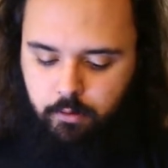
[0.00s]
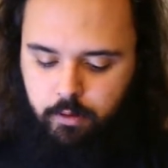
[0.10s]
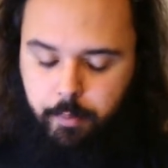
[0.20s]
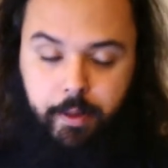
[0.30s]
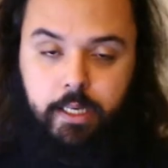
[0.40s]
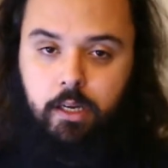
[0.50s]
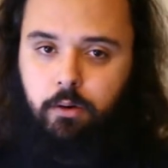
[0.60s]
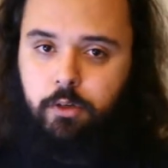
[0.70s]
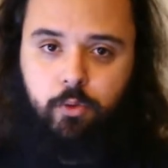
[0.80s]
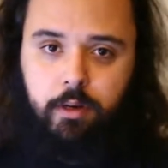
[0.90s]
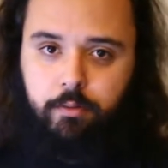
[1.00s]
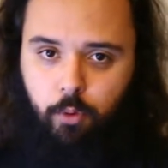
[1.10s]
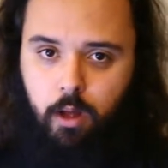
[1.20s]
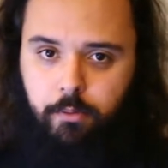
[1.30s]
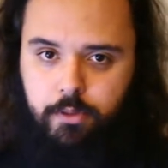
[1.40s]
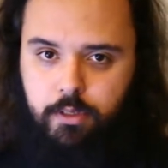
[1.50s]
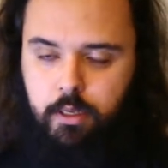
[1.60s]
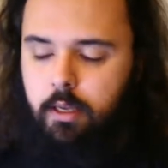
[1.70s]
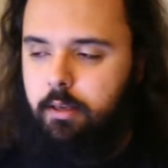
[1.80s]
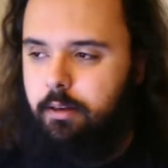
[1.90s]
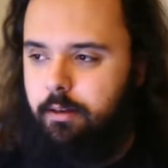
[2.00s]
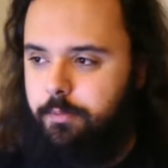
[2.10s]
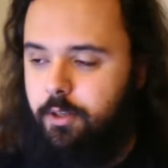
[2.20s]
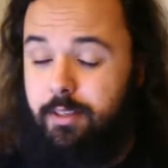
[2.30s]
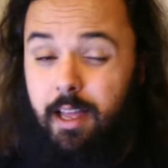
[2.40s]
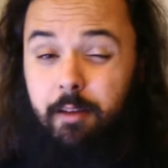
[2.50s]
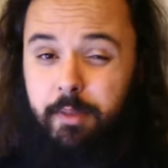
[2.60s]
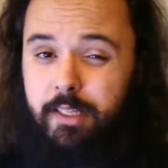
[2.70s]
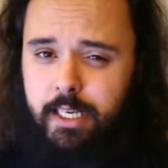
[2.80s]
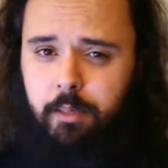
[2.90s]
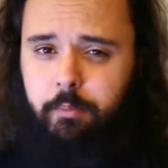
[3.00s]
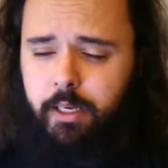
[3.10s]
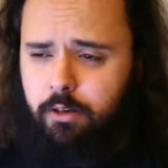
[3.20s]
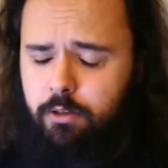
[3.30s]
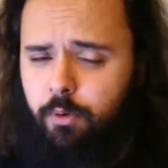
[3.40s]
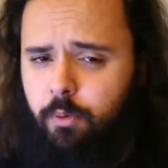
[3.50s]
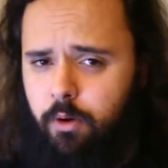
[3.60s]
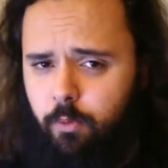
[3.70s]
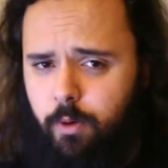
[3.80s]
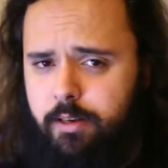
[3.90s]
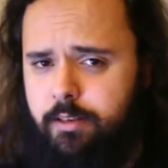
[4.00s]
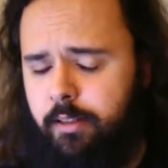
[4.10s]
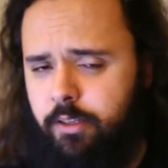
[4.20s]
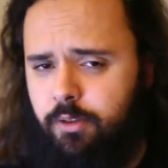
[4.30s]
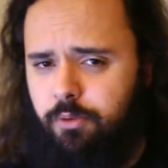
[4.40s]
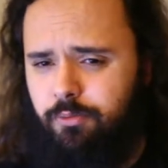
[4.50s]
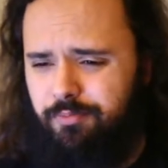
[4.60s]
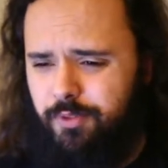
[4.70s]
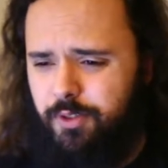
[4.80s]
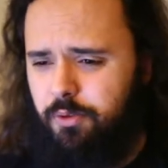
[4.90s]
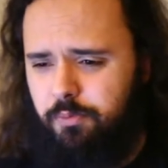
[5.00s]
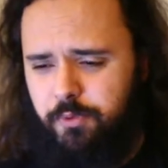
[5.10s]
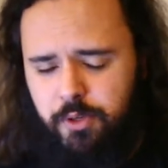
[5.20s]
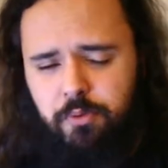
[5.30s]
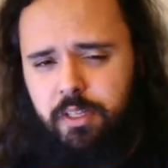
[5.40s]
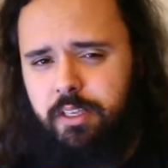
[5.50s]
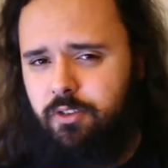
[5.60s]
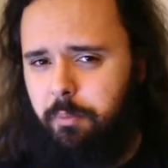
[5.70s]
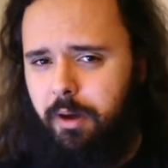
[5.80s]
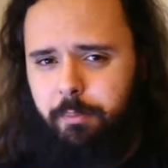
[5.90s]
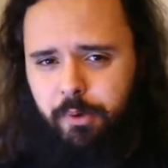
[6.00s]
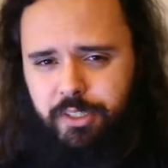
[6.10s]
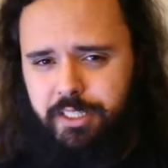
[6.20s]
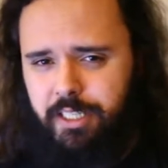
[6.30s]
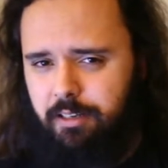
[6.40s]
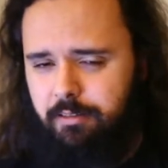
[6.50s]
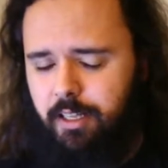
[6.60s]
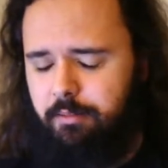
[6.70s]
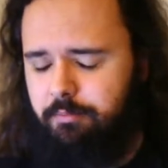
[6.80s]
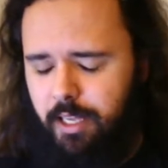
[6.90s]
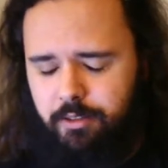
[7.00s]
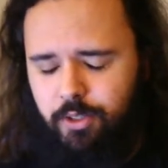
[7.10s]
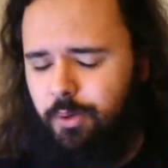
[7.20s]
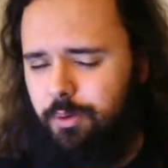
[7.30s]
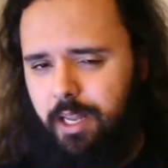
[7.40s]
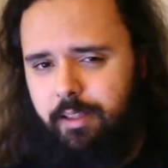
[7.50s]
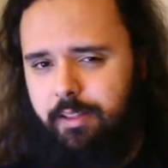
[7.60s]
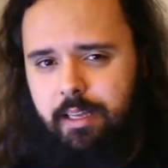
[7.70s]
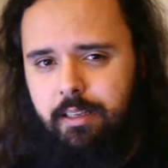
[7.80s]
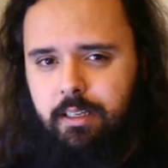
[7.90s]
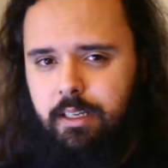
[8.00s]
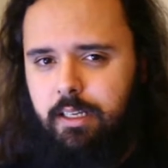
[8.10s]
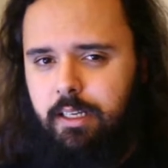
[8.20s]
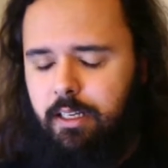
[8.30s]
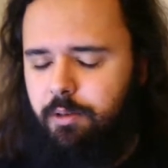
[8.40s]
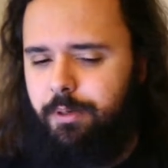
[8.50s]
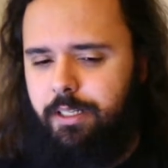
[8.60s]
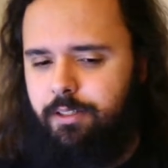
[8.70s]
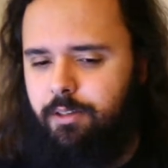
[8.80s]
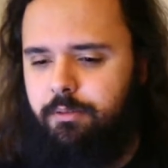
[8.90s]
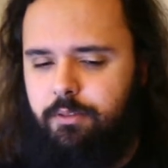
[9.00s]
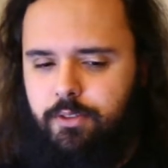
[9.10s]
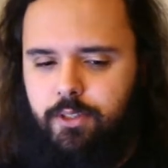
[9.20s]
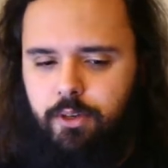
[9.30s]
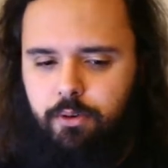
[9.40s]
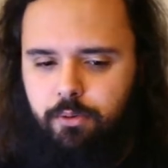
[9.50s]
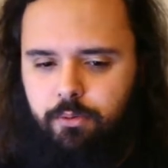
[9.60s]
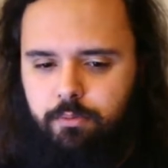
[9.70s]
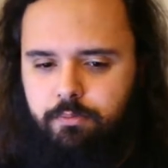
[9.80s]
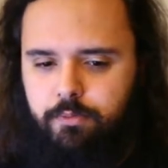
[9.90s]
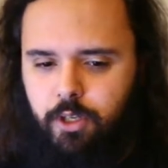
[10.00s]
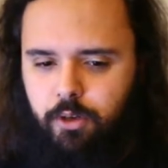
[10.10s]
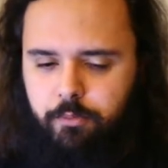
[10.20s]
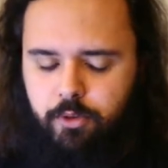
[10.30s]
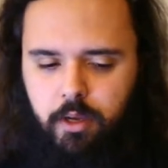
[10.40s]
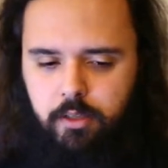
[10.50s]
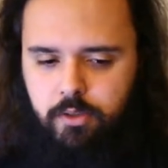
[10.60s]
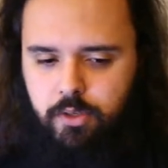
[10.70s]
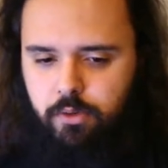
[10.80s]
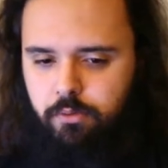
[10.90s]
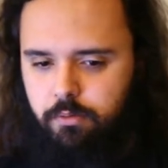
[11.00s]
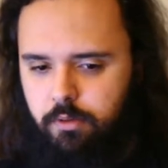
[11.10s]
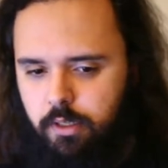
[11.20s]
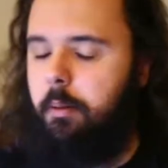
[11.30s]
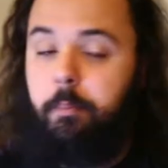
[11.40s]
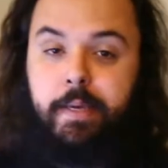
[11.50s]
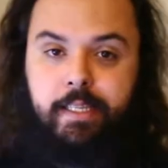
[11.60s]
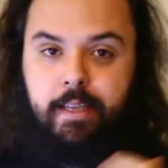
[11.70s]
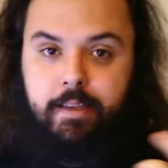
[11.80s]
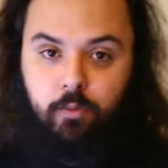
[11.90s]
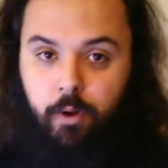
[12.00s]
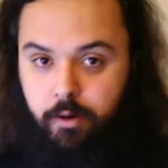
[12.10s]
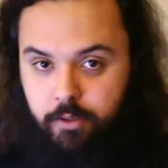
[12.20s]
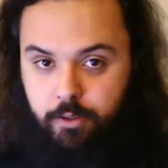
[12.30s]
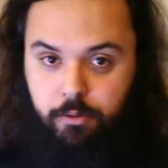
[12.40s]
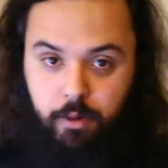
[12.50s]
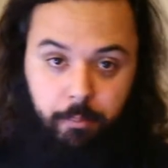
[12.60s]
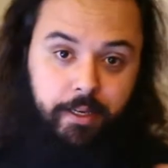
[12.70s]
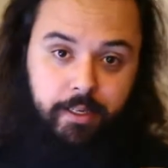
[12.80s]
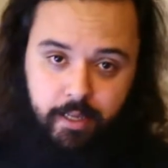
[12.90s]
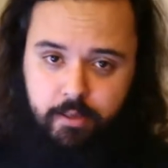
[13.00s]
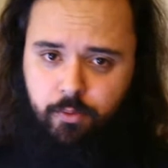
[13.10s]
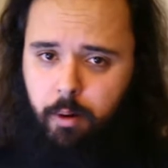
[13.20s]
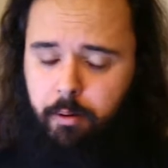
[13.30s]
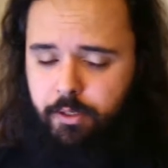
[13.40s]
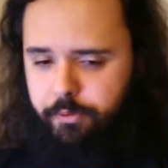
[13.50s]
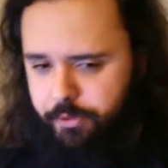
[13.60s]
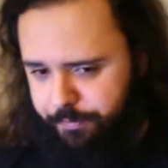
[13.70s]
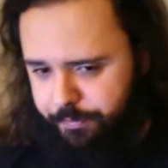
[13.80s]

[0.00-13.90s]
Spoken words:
painkiller in 24 hours because I've been taking painkillers for quite a while and starting to do things to my body, and I don't like that. I really don't. So, I'm trying to pick days where I do and pick days where I don't.